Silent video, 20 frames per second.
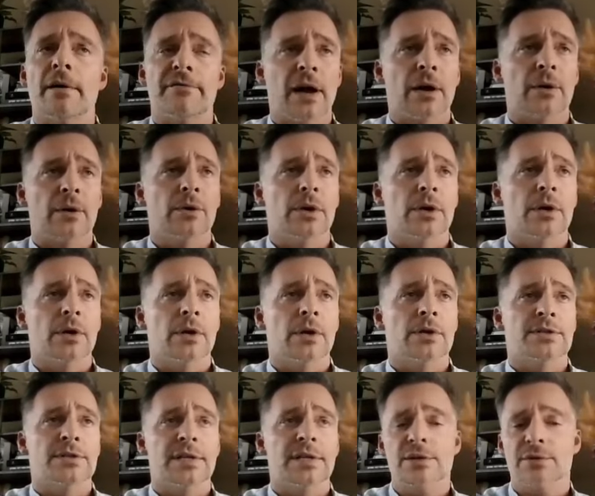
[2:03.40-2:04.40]
found a
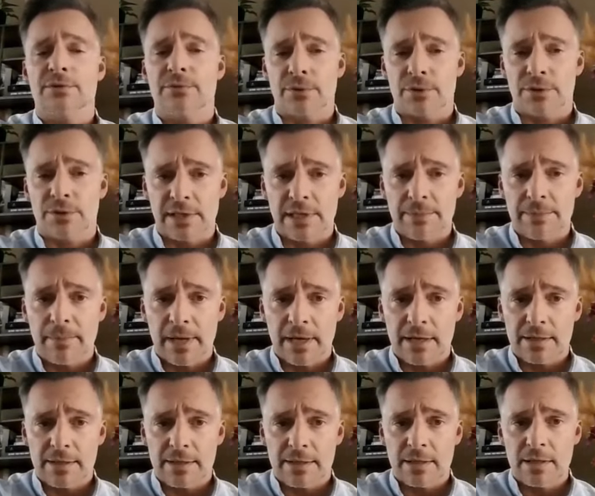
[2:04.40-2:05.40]
center for sleep
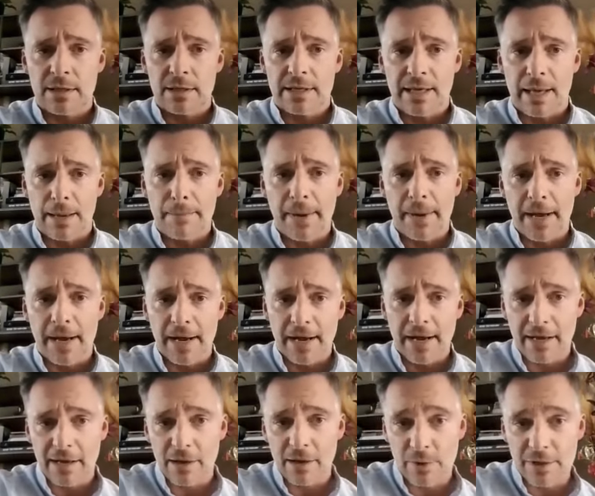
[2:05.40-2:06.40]
medicine,
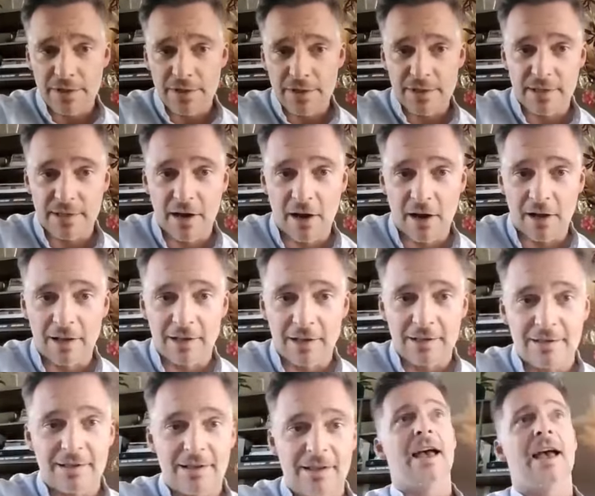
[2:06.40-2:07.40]
Kempenhagen, which is in
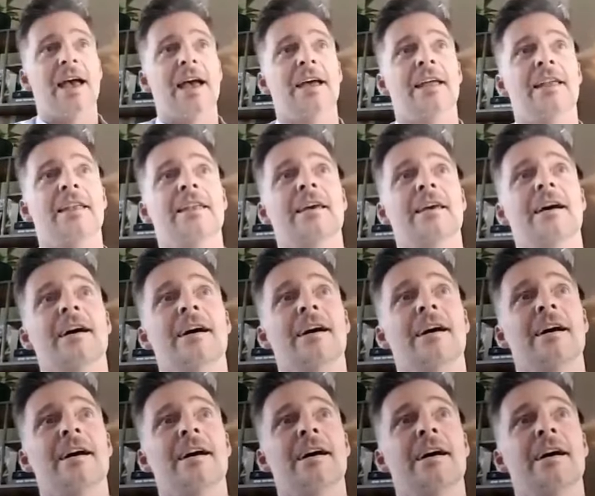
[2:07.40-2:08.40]
Holland, and
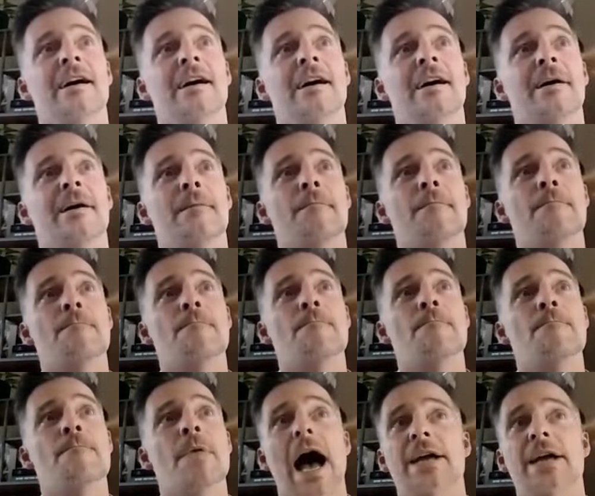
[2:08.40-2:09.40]

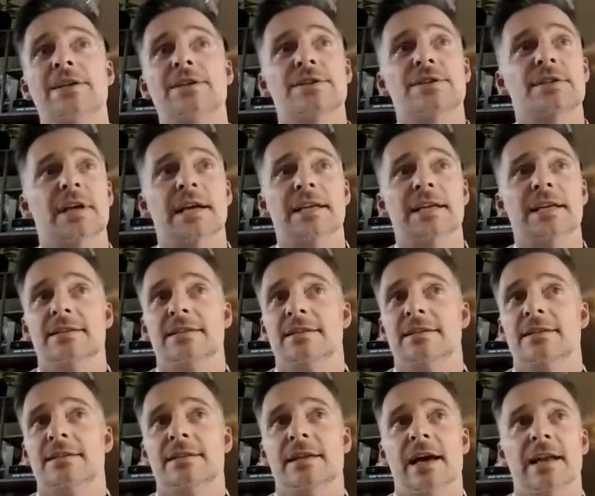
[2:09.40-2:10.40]
I just
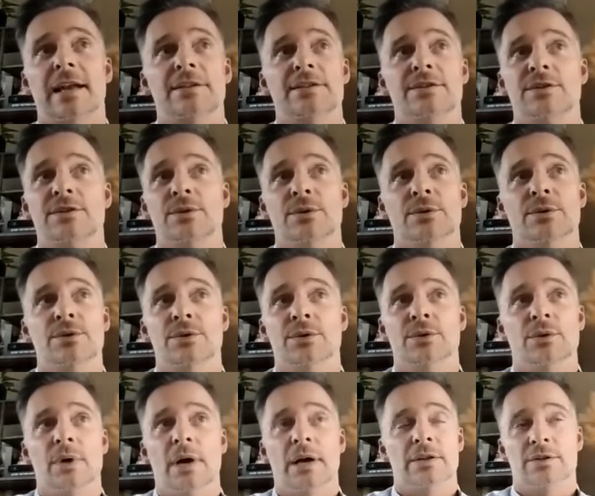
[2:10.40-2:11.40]
decided
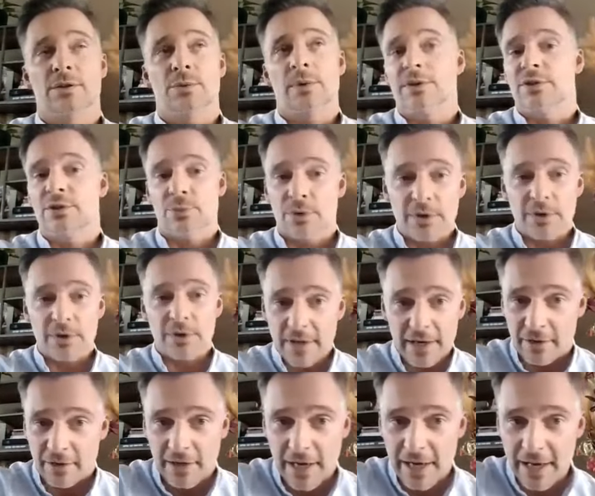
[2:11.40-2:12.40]
to want to work
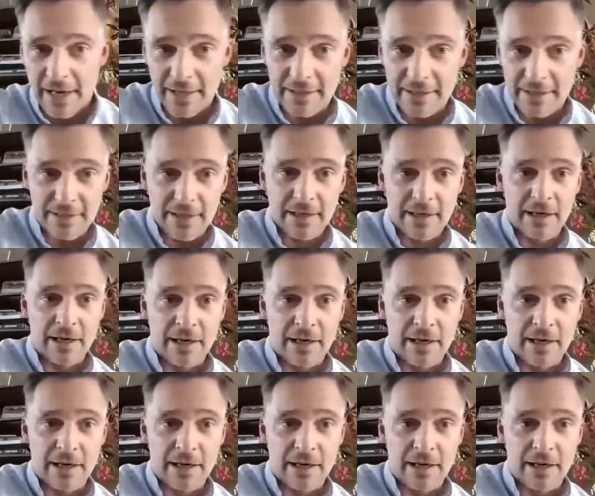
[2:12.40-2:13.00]
there. And